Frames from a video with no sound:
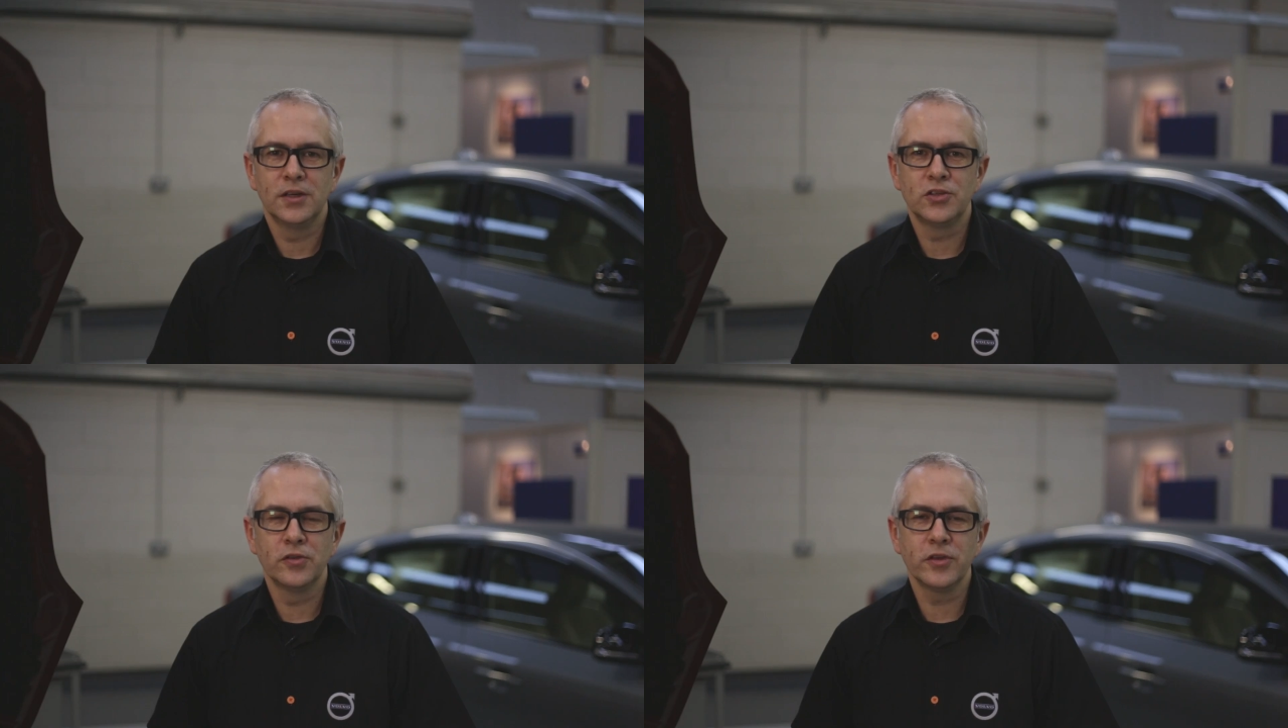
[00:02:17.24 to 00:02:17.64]

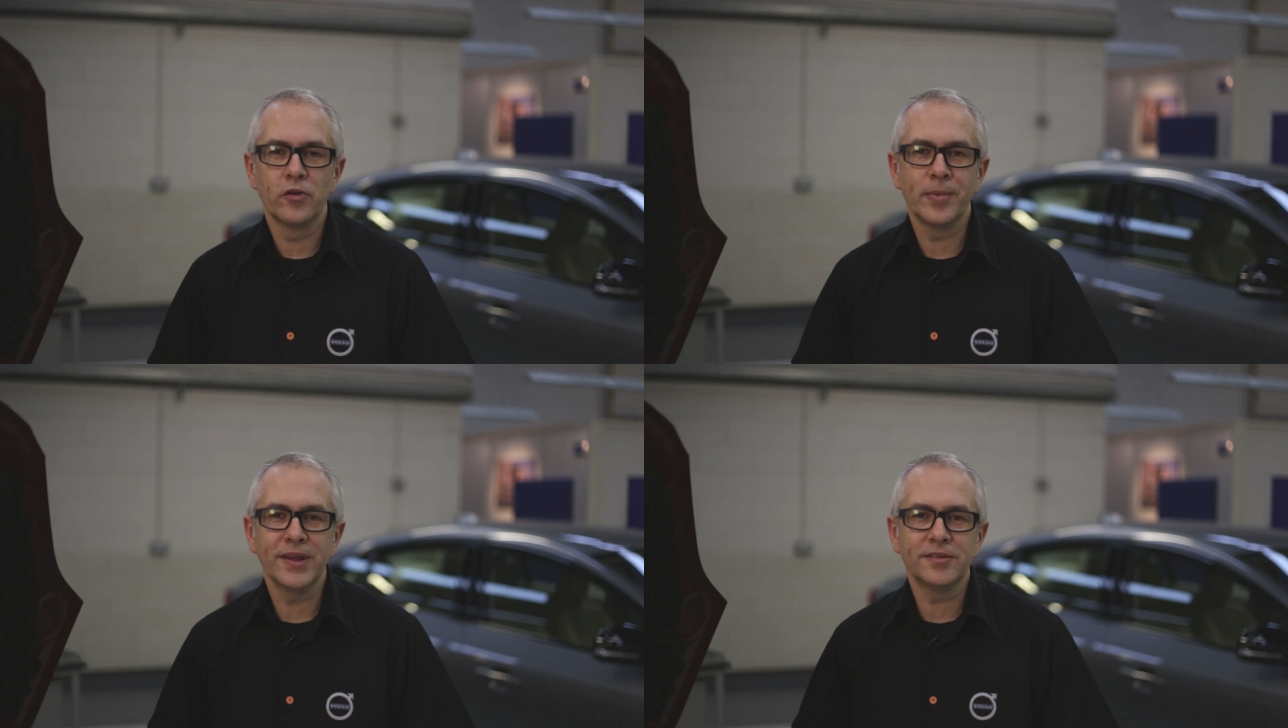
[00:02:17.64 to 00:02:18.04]
Ensure that
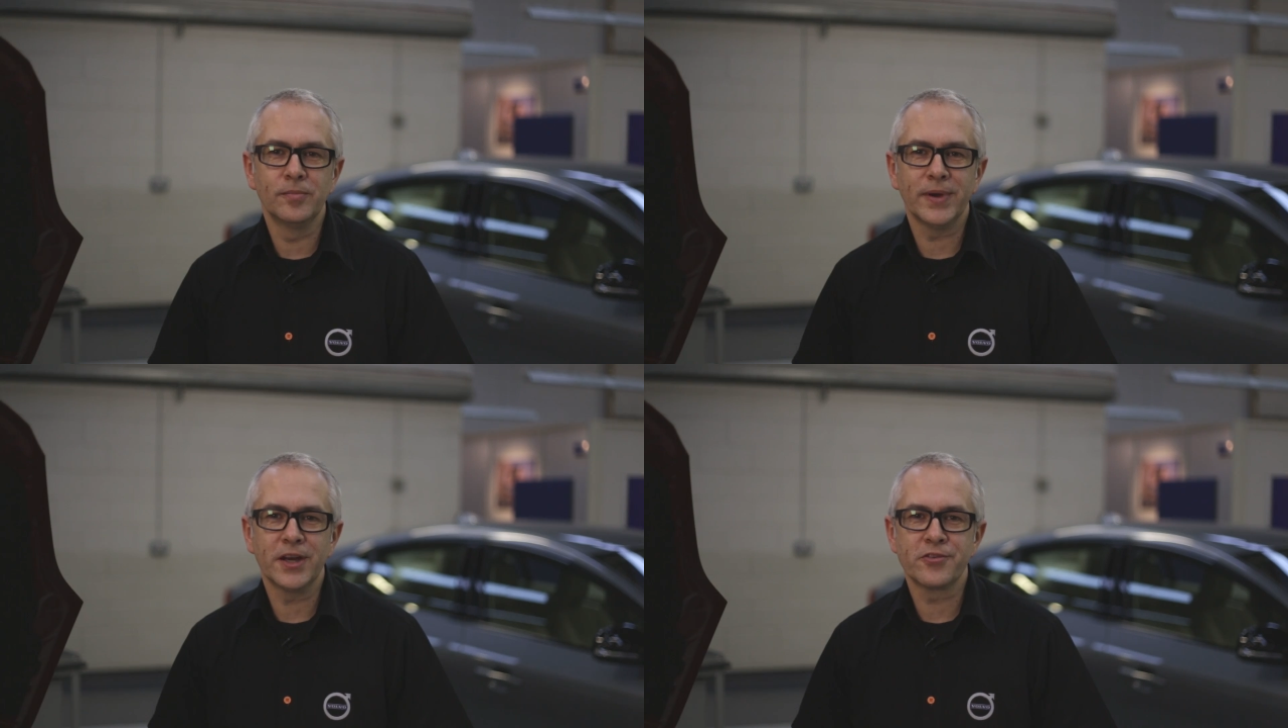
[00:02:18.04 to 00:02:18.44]
your
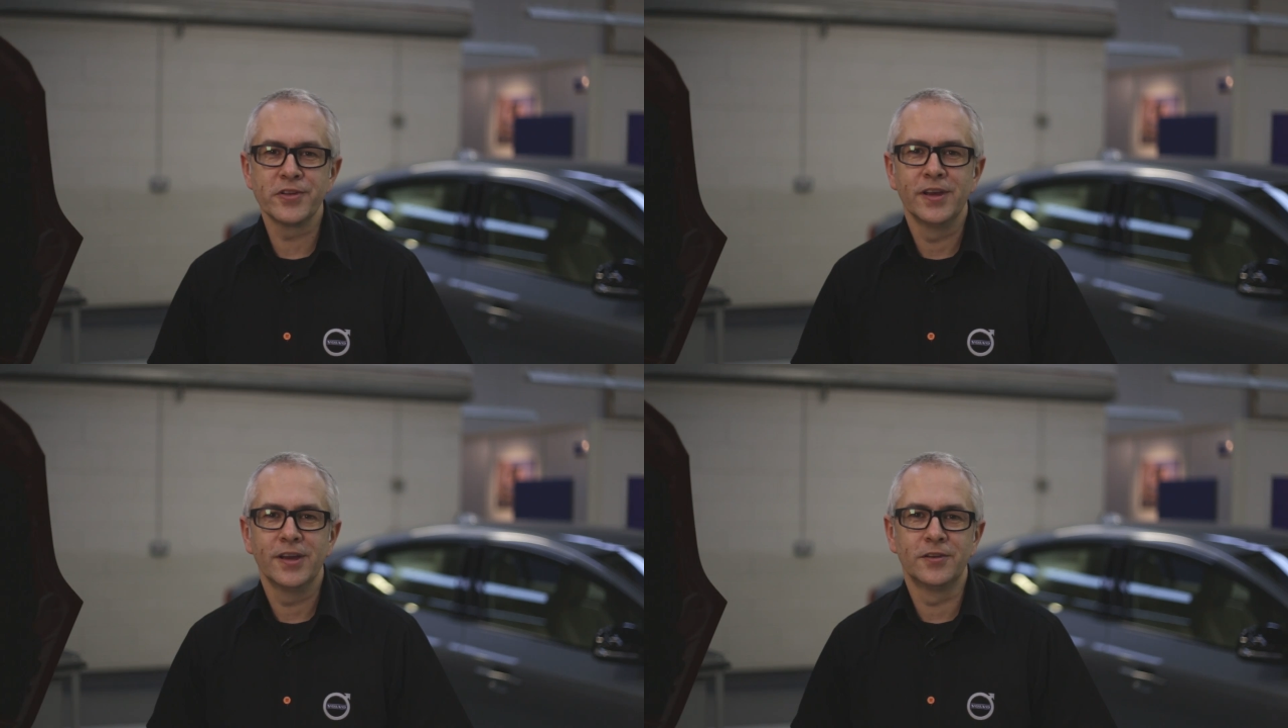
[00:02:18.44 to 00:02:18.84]
replacement
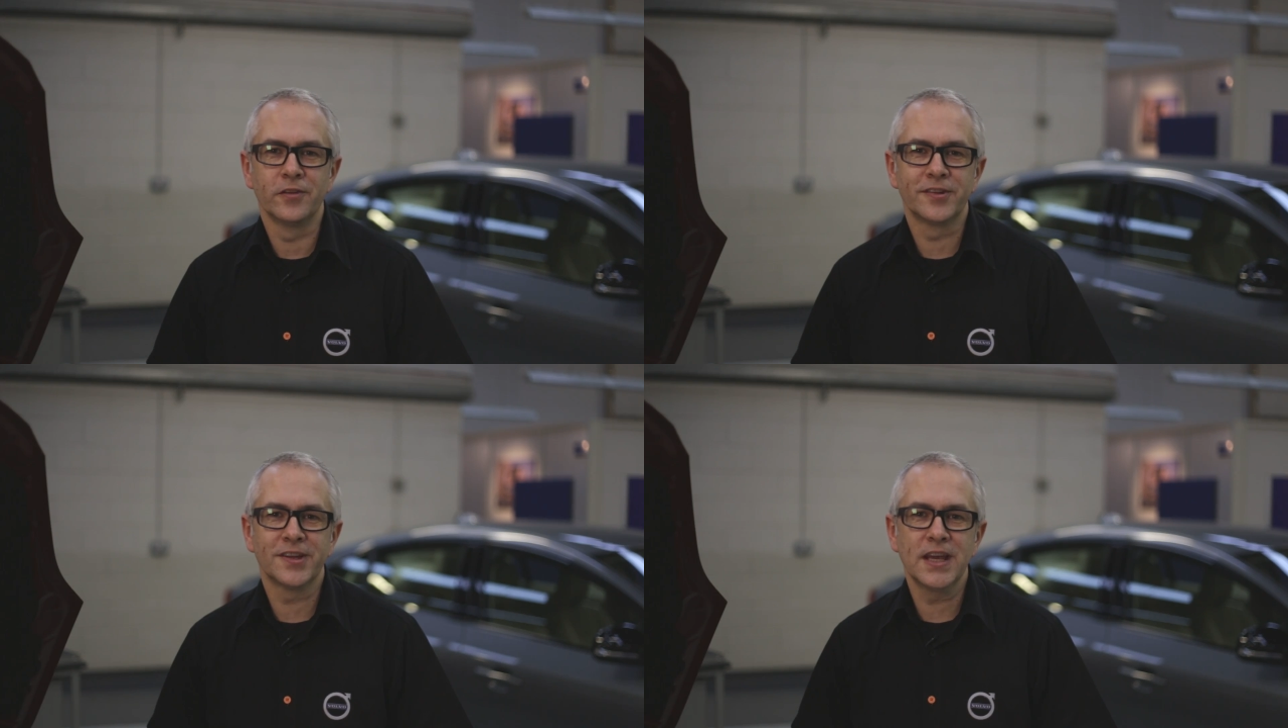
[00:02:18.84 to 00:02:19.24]
battery
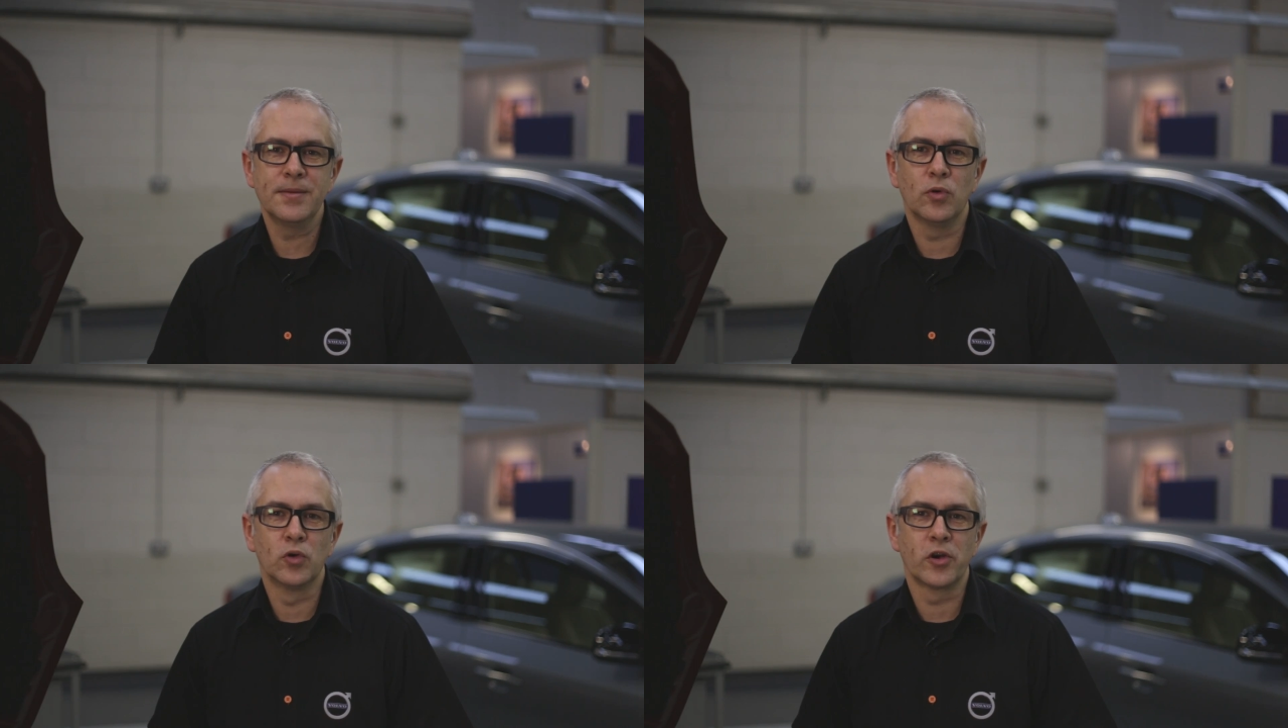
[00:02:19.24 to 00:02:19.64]
is of the
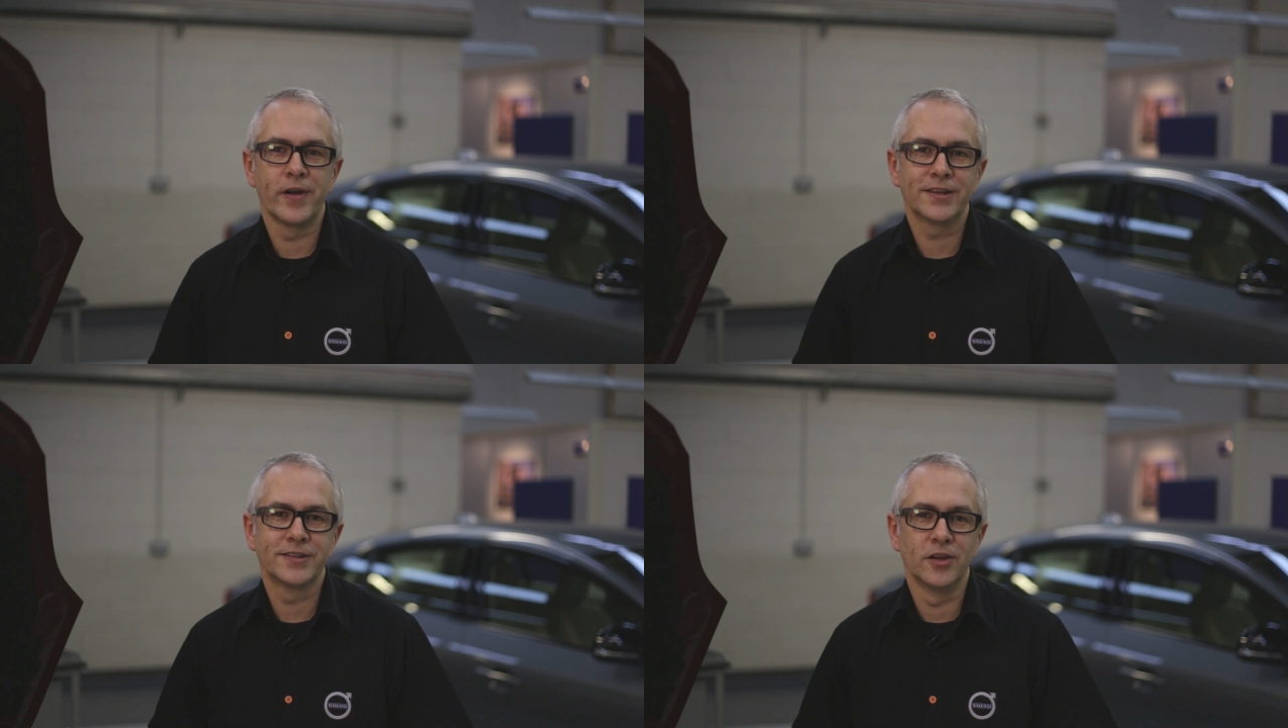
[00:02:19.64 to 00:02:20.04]
same or
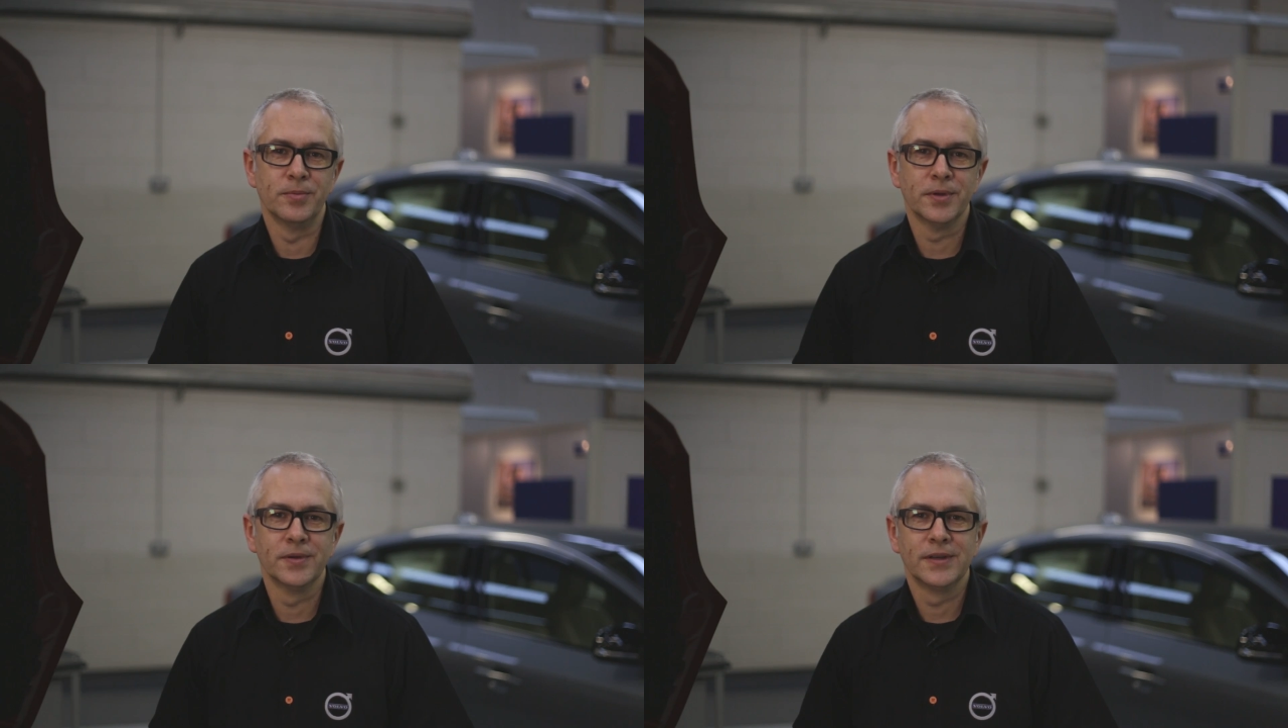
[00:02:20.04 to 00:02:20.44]
correct type.